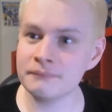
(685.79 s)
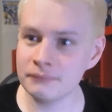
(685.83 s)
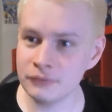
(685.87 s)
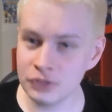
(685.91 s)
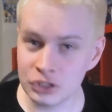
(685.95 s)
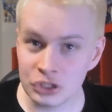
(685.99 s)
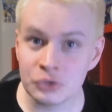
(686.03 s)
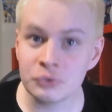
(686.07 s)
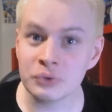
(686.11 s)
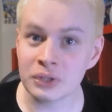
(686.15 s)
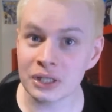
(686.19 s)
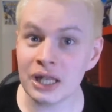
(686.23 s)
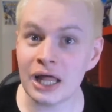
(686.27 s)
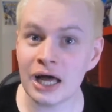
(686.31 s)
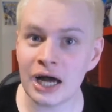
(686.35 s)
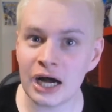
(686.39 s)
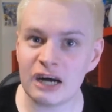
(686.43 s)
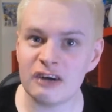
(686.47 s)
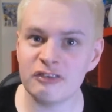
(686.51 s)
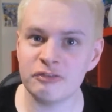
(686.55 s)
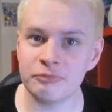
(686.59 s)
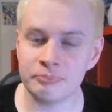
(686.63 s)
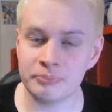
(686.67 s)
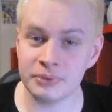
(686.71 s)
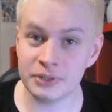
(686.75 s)
you would
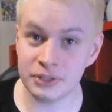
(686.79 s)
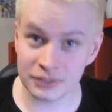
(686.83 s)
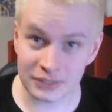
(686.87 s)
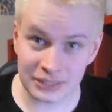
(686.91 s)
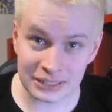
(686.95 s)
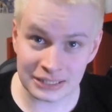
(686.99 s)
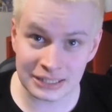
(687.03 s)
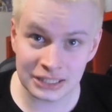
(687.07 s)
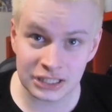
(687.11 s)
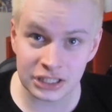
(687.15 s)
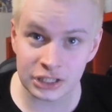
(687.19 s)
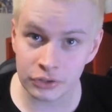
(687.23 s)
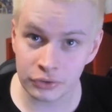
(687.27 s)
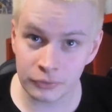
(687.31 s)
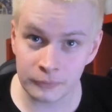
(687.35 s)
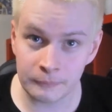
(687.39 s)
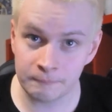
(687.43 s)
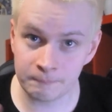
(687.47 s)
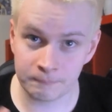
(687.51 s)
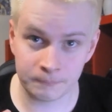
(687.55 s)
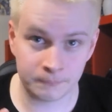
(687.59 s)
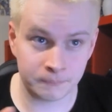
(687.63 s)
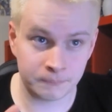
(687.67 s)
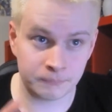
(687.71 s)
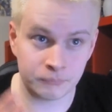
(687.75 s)
laugh because it's so
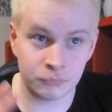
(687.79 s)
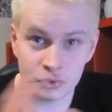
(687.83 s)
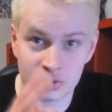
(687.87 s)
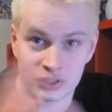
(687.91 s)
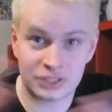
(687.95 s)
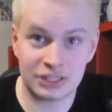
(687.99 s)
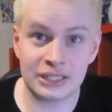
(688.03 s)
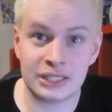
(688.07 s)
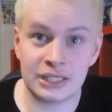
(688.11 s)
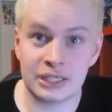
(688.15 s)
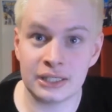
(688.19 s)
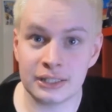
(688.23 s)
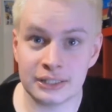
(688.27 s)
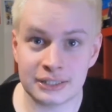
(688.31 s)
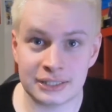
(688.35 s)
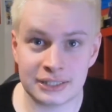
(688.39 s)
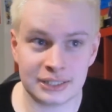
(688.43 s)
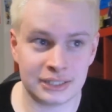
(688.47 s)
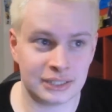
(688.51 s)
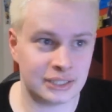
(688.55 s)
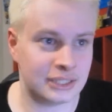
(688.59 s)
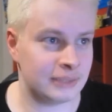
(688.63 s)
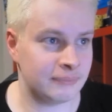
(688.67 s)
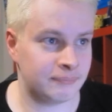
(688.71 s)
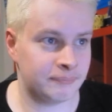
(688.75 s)

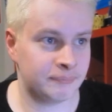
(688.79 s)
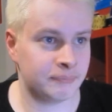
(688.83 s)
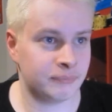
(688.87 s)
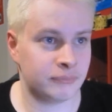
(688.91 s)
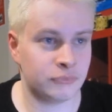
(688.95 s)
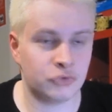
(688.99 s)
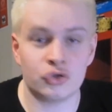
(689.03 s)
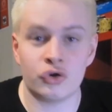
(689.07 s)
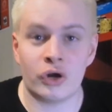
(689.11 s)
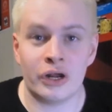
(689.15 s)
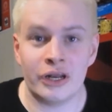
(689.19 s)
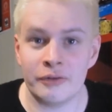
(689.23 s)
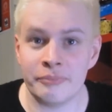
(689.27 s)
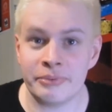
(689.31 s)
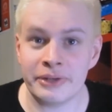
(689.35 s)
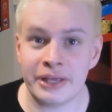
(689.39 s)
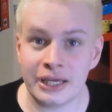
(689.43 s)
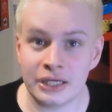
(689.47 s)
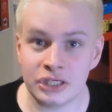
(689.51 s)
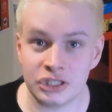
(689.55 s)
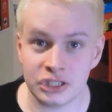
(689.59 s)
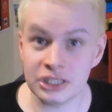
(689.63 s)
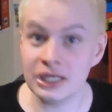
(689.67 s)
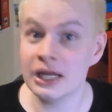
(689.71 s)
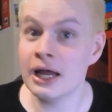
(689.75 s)
ridiculously trying to be
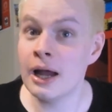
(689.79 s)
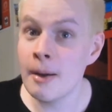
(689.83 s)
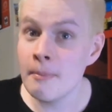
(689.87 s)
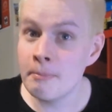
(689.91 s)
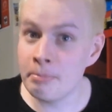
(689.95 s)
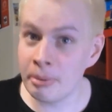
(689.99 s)
edgy,